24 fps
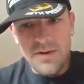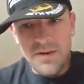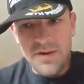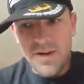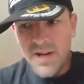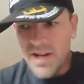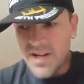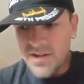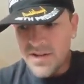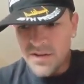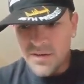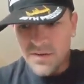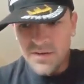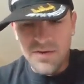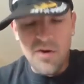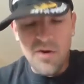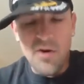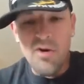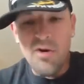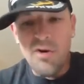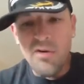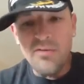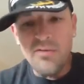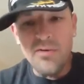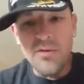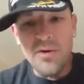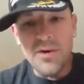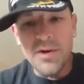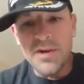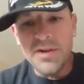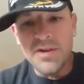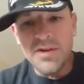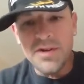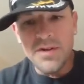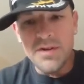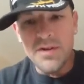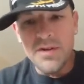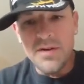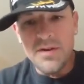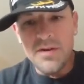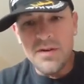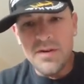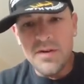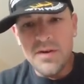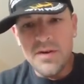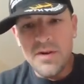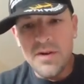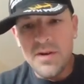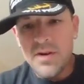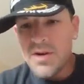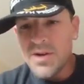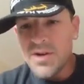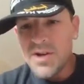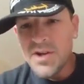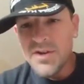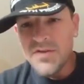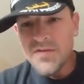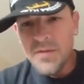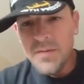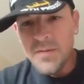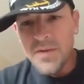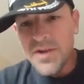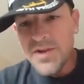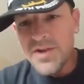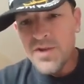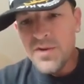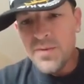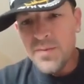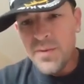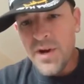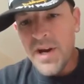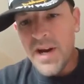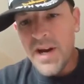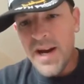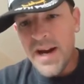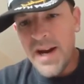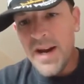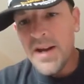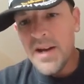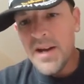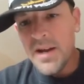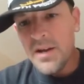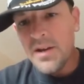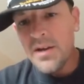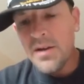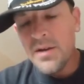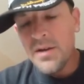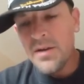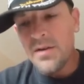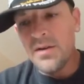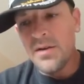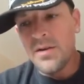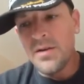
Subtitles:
your testicles or ovaries just from the superheating